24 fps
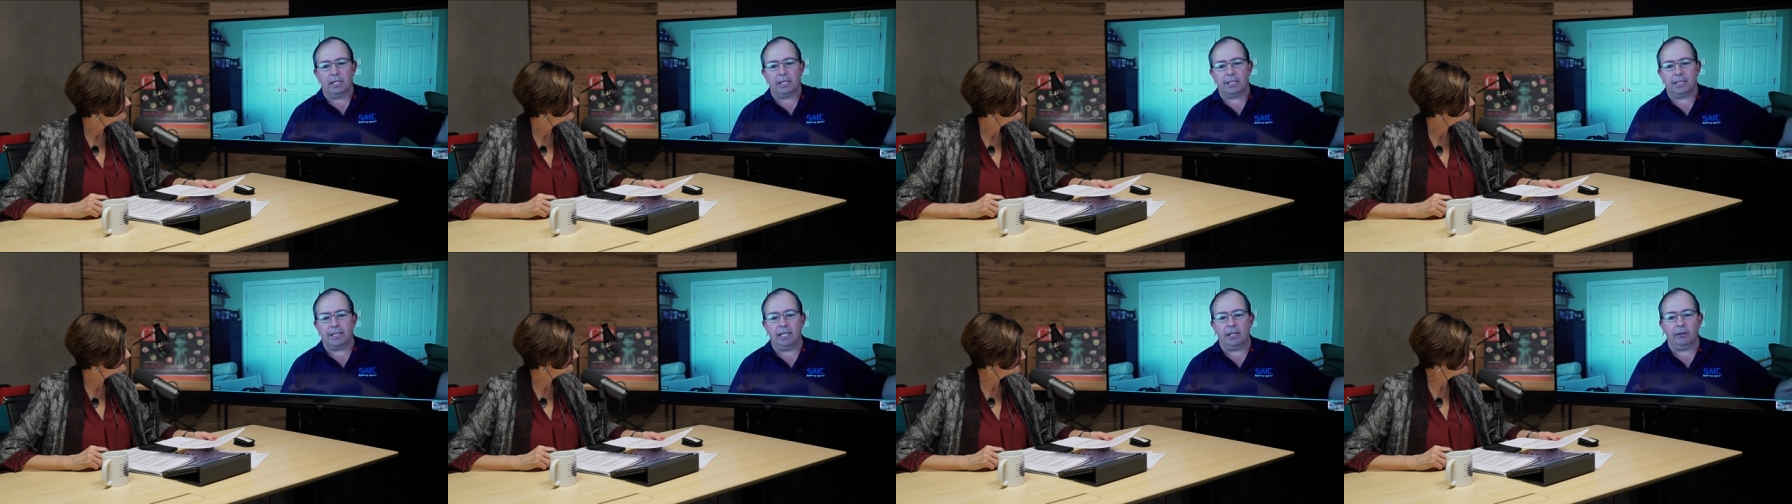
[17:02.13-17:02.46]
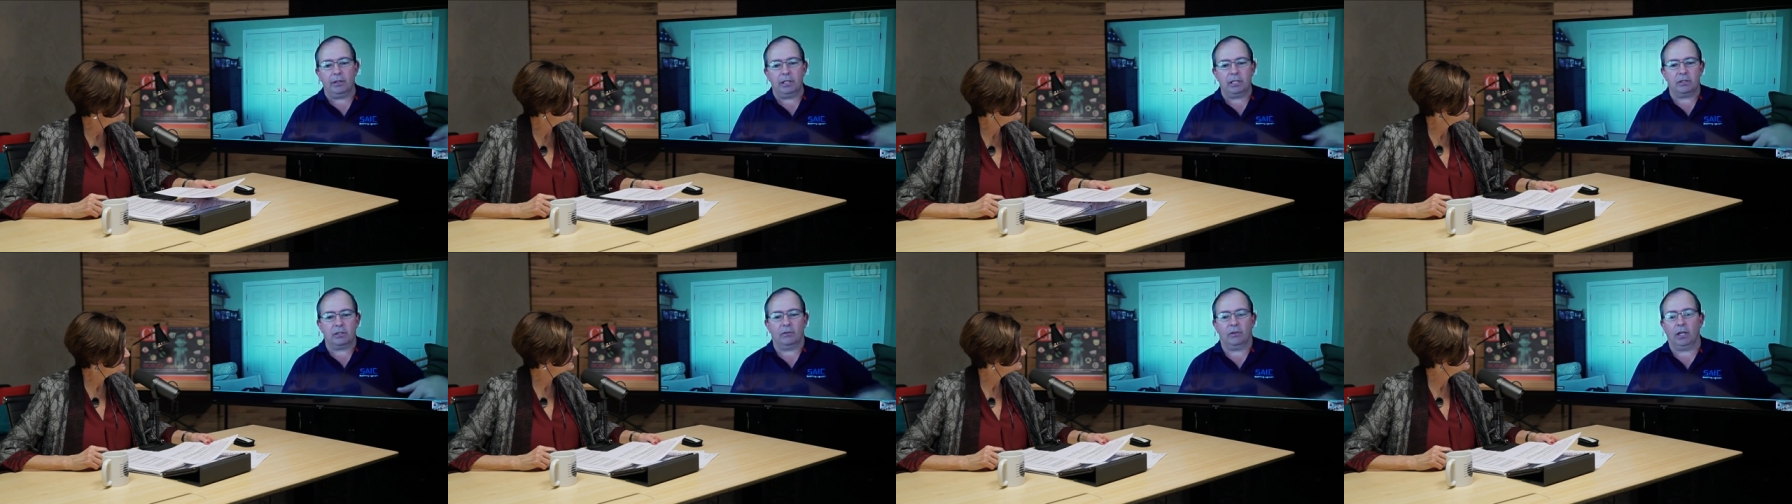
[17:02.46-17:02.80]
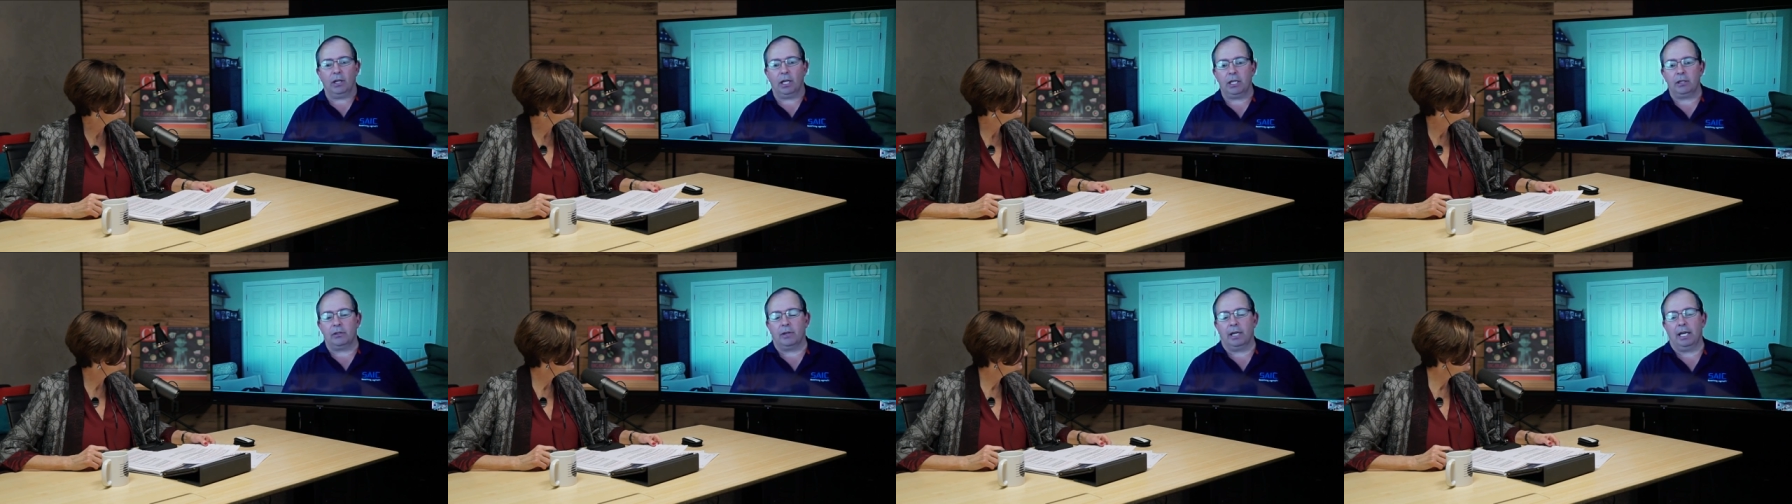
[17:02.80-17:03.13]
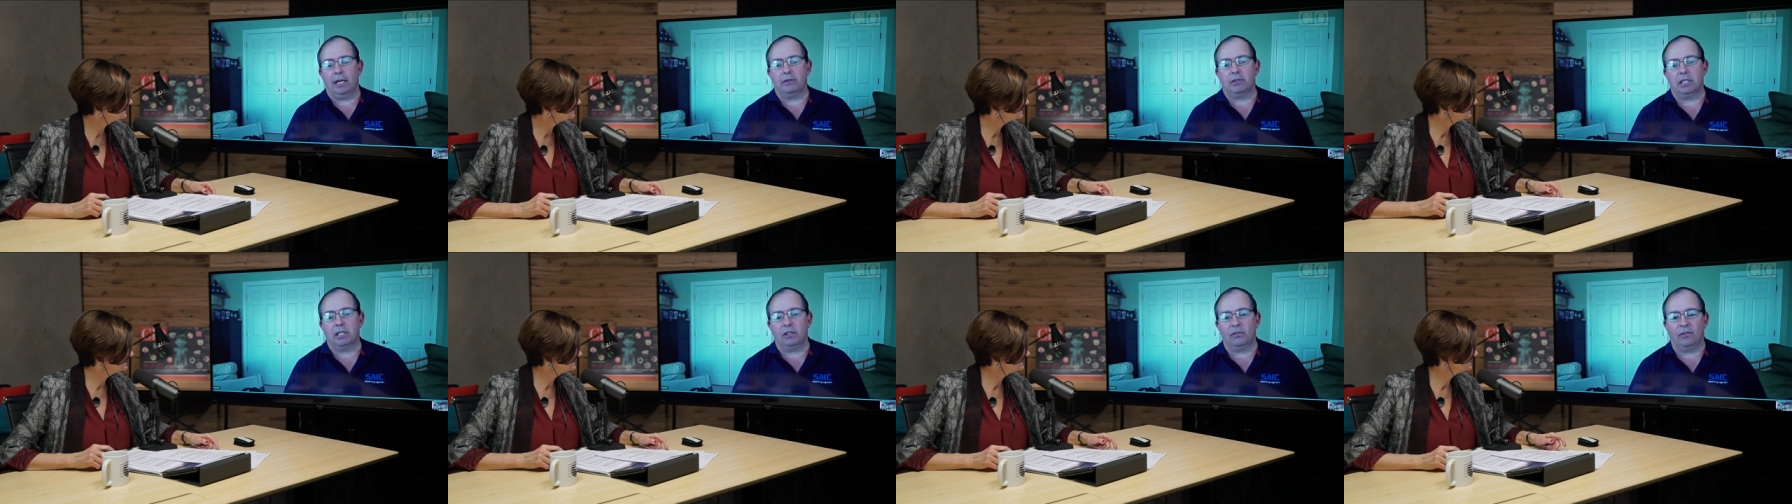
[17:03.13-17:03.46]
series of hard drives
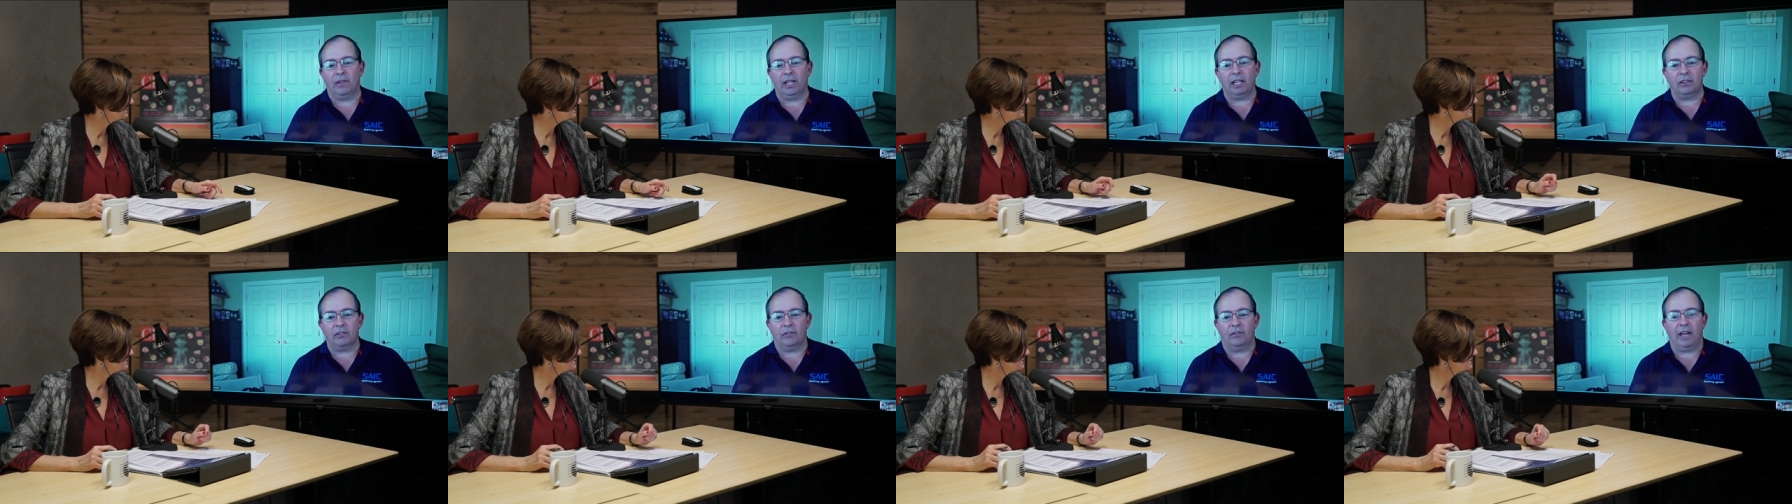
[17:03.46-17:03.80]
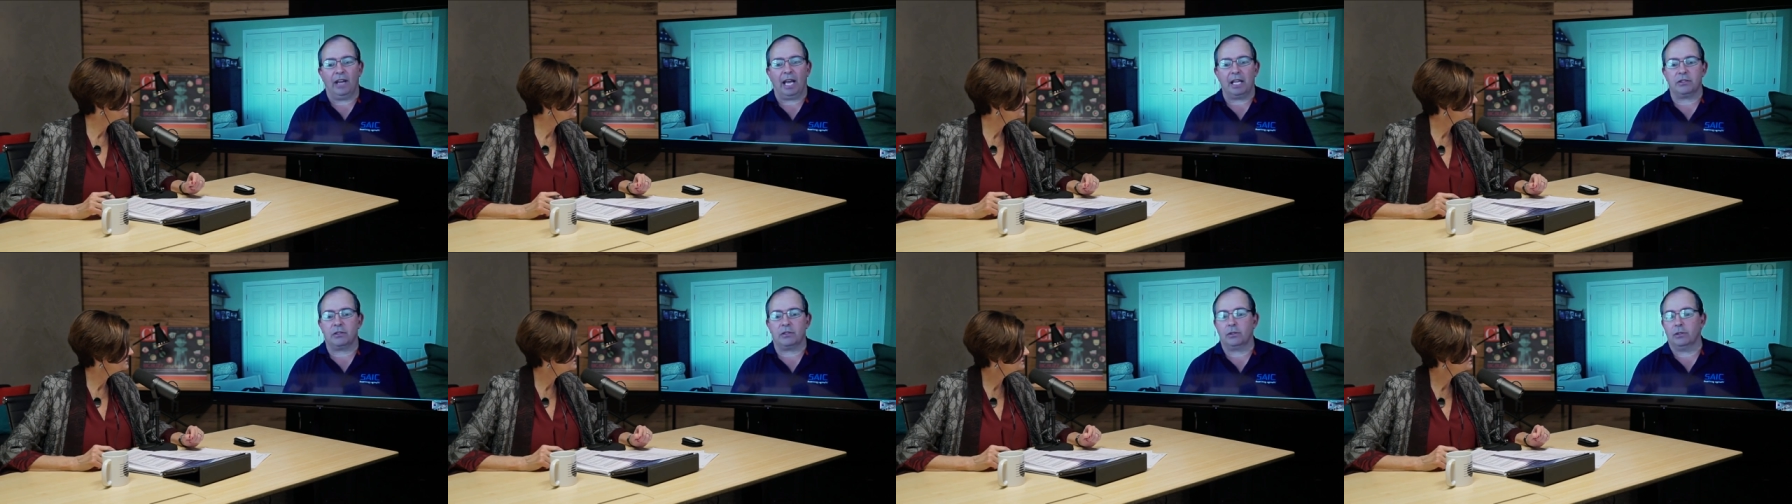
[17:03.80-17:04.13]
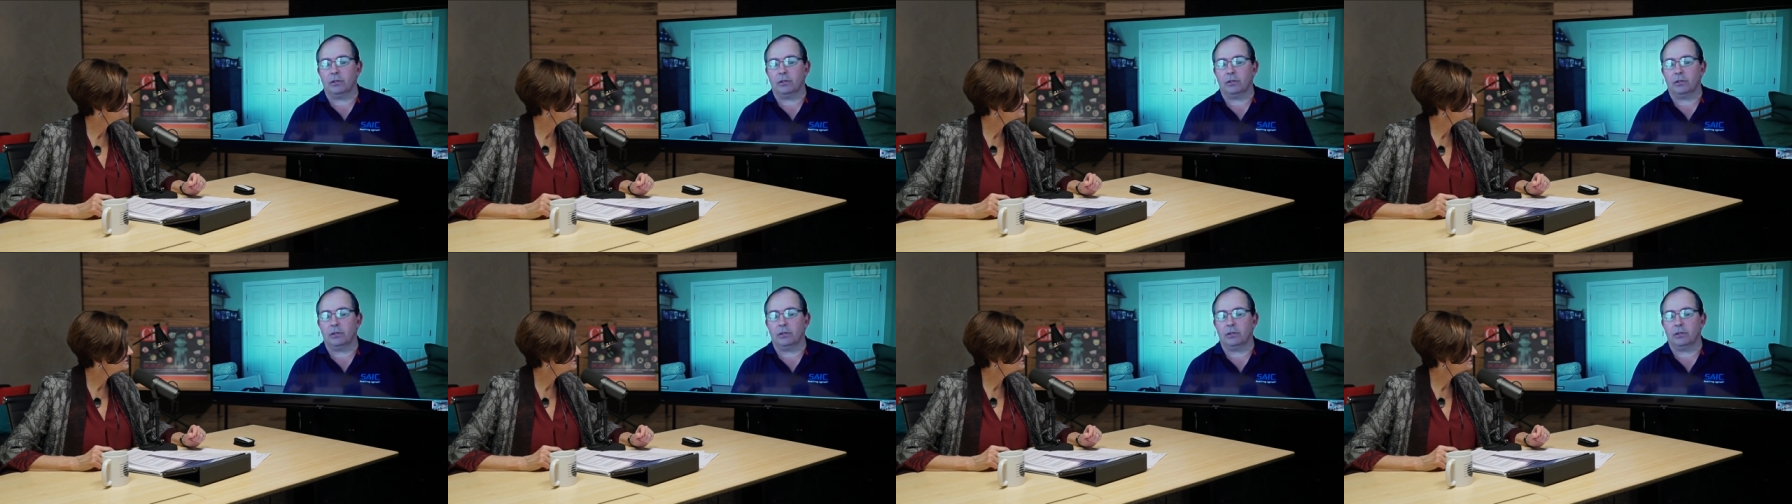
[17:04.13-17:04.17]
has failed faster than